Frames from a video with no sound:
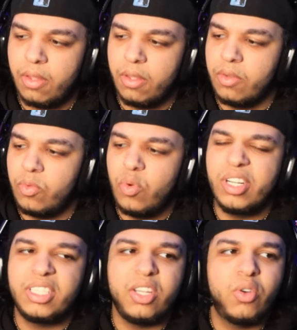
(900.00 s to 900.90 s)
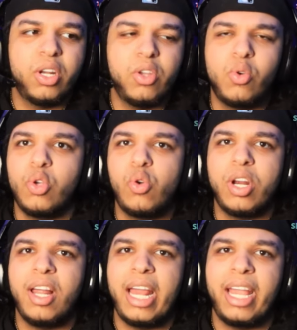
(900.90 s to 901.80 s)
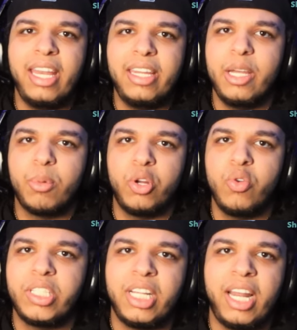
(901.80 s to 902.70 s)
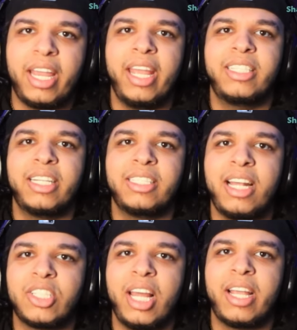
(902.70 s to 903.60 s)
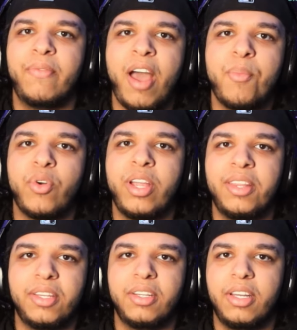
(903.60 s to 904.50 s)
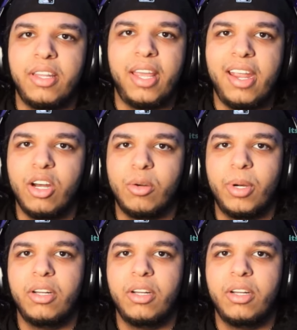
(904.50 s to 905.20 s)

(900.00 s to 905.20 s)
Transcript: You want to say you could have got like Indian burn? You want to say like hand sanitizer like evaporate in the air, bro?